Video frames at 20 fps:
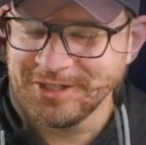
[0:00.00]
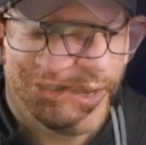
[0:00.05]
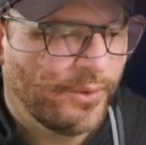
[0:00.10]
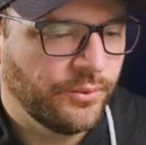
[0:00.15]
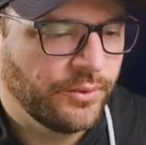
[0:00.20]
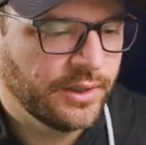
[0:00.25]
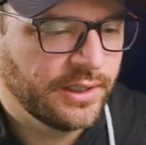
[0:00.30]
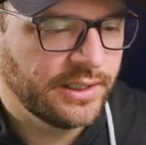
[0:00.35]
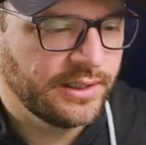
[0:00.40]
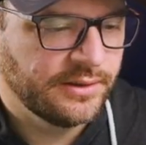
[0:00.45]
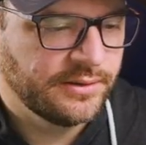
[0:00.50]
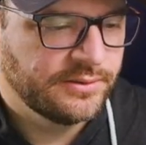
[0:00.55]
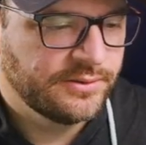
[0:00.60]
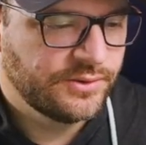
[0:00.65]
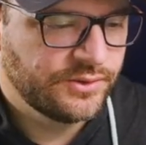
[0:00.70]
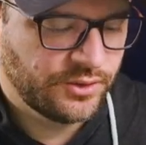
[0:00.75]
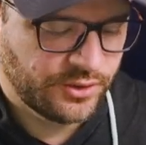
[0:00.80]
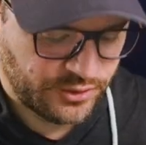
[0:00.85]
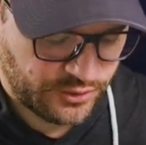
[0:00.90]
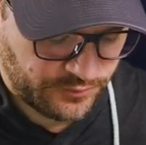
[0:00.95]
We're going to
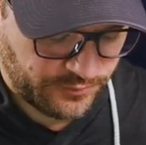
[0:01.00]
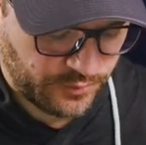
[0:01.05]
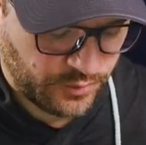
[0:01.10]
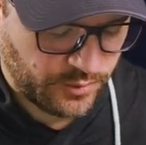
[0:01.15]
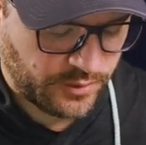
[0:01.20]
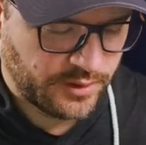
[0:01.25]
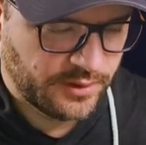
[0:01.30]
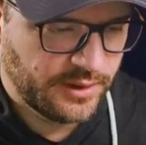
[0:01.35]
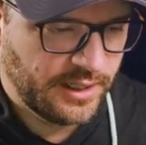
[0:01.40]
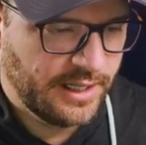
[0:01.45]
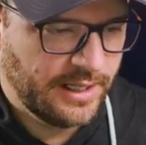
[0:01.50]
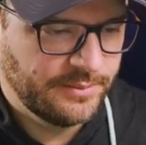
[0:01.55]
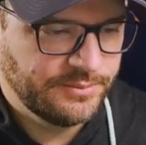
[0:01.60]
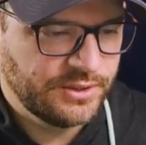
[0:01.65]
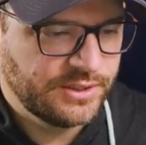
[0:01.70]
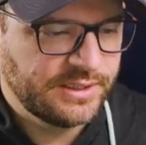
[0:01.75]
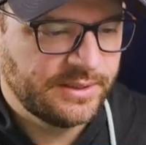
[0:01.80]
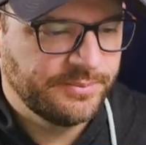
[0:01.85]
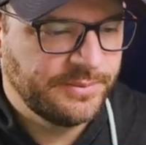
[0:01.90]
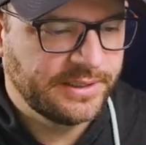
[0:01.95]
search for
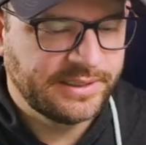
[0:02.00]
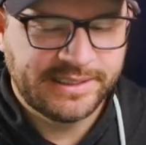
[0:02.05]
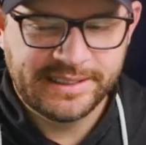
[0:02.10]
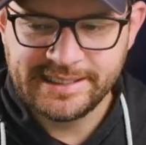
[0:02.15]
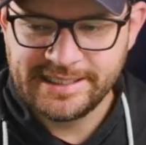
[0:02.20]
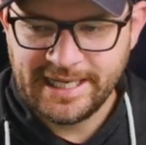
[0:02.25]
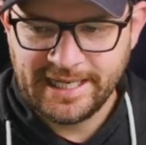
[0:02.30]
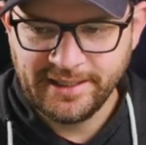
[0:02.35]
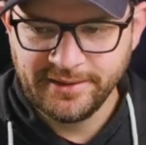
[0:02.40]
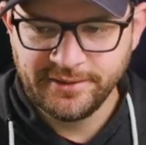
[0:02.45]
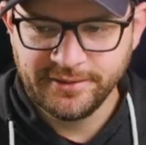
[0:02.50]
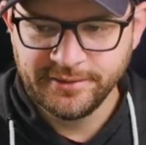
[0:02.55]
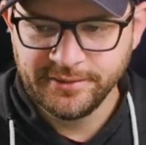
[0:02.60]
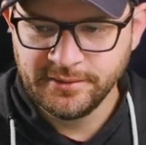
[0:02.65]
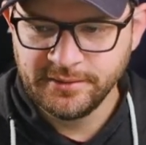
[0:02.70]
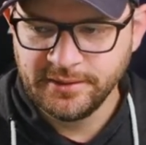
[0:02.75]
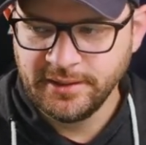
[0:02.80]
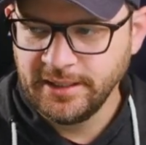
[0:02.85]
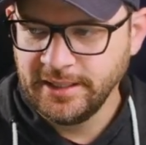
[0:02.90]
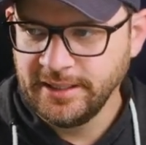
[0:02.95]
just something standard.
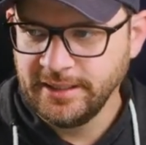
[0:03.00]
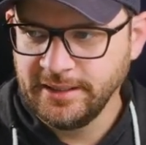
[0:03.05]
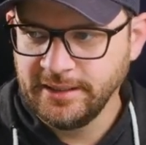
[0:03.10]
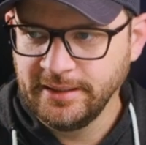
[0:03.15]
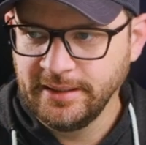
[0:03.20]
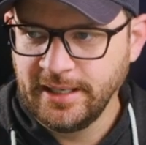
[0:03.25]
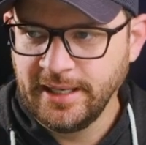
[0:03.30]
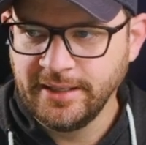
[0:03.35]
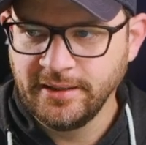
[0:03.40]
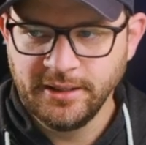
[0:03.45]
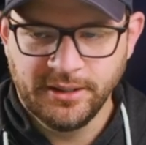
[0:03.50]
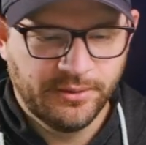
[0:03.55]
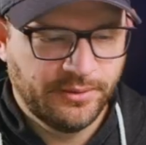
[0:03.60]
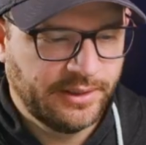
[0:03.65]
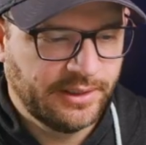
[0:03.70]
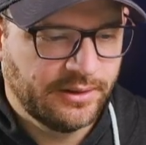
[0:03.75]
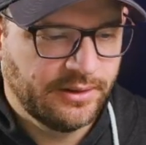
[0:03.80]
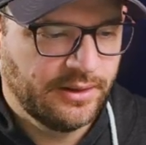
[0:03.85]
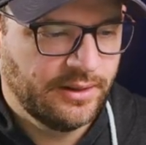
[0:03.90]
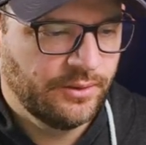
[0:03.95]
I don't know,
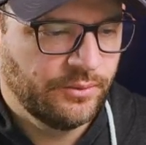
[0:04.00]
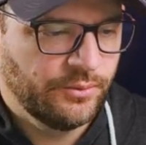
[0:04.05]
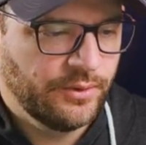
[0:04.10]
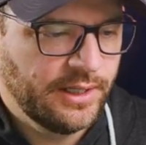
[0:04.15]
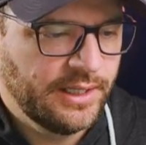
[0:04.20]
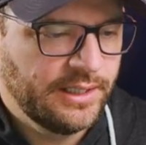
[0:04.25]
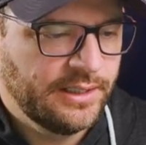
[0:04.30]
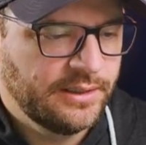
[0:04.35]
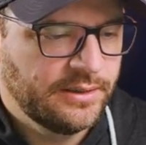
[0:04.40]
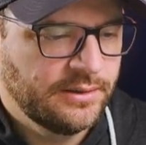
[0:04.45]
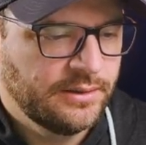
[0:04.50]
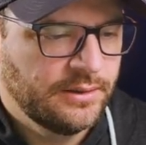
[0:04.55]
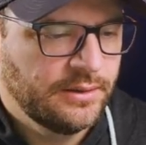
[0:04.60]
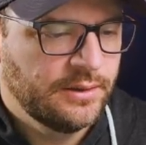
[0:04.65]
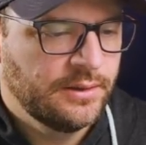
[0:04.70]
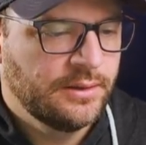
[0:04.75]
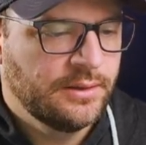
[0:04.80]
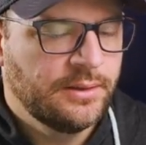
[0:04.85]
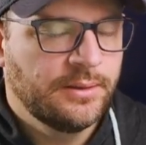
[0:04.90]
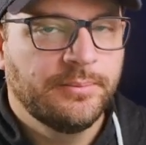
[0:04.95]
like write
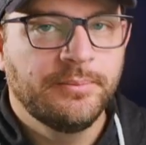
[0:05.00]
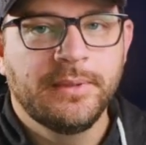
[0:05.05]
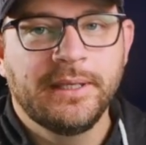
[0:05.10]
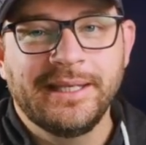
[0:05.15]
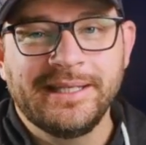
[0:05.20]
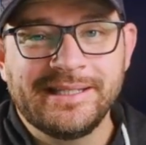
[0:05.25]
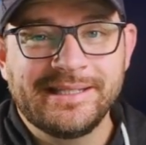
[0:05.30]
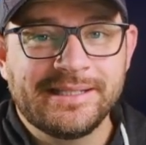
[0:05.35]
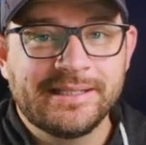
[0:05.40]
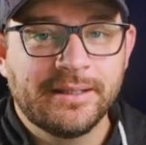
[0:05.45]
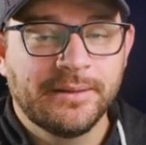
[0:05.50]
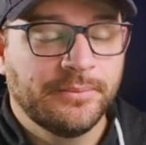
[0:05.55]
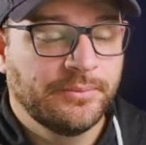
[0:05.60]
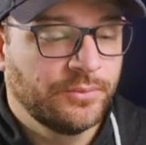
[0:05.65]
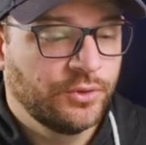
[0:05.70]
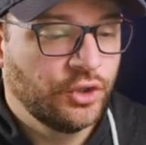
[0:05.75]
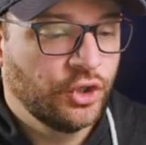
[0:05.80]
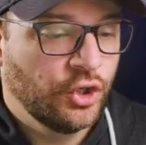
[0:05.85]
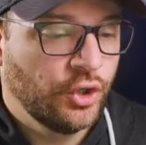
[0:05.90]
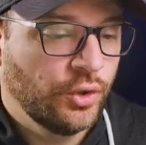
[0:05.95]
me some
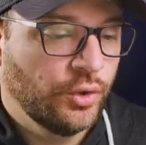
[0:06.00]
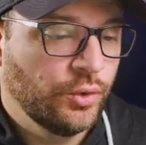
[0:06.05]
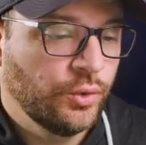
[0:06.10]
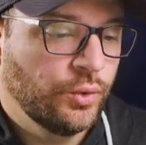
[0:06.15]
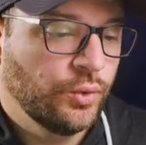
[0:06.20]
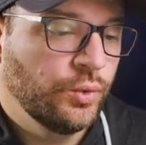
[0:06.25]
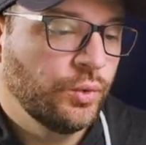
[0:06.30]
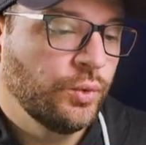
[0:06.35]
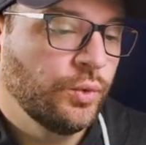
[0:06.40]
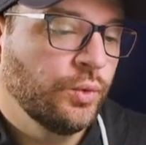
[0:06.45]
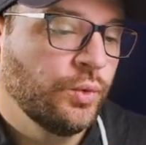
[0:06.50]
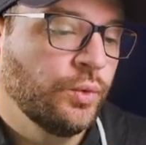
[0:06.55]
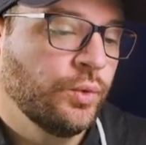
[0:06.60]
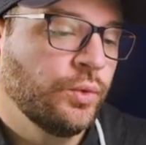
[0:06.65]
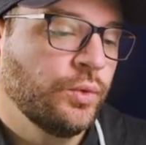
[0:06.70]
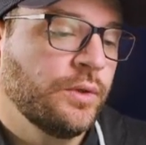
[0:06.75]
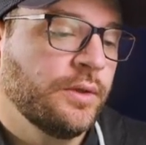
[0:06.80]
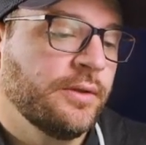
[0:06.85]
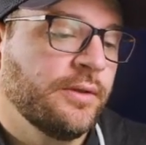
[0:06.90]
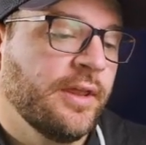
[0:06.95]

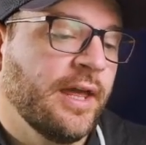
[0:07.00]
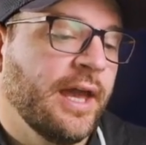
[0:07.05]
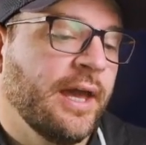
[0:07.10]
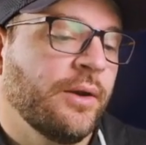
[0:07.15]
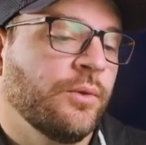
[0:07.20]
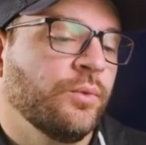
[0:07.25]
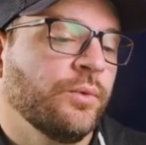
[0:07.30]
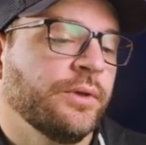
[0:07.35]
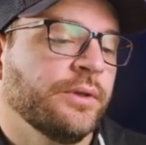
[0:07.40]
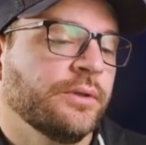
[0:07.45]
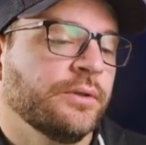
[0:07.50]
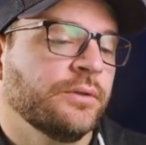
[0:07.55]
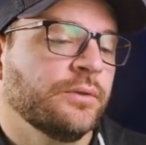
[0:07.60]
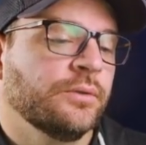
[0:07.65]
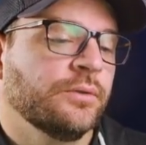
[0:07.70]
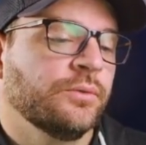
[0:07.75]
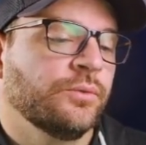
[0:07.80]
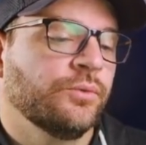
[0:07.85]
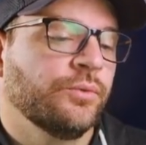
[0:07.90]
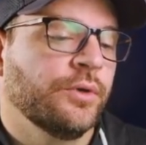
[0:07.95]
code that will
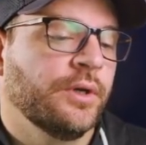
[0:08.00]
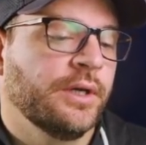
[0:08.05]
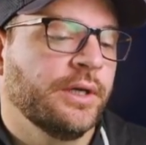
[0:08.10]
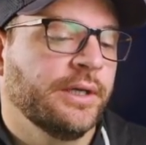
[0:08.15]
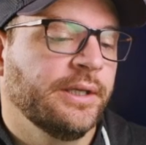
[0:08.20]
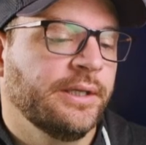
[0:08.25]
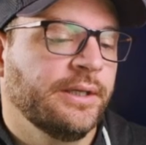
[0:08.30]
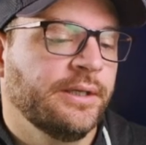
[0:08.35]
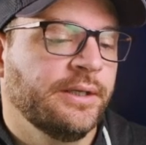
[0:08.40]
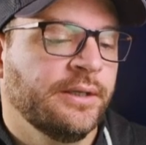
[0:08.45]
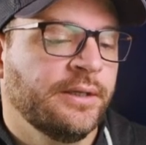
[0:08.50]
run,